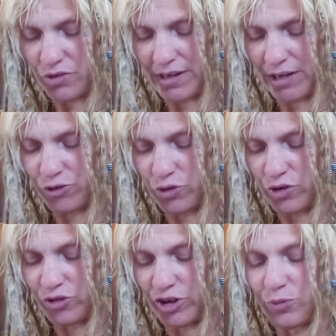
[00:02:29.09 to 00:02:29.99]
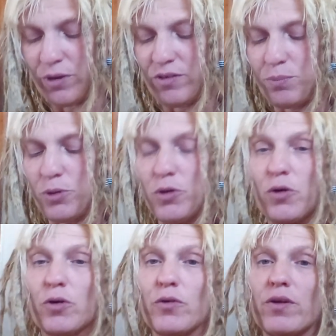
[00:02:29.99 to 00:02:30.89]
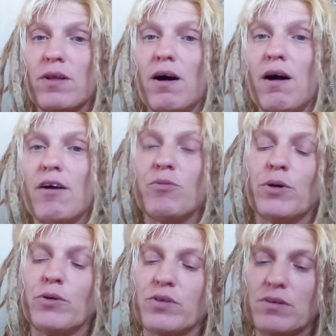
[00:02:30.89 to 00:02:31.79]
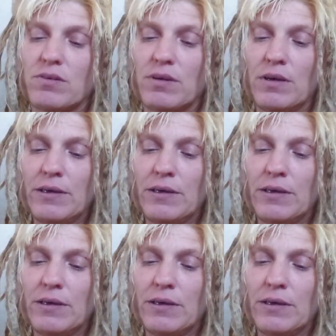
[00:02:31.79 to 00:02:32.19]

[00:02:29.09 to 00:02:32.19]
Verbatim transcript: statutes, and judgments per the law of Moses.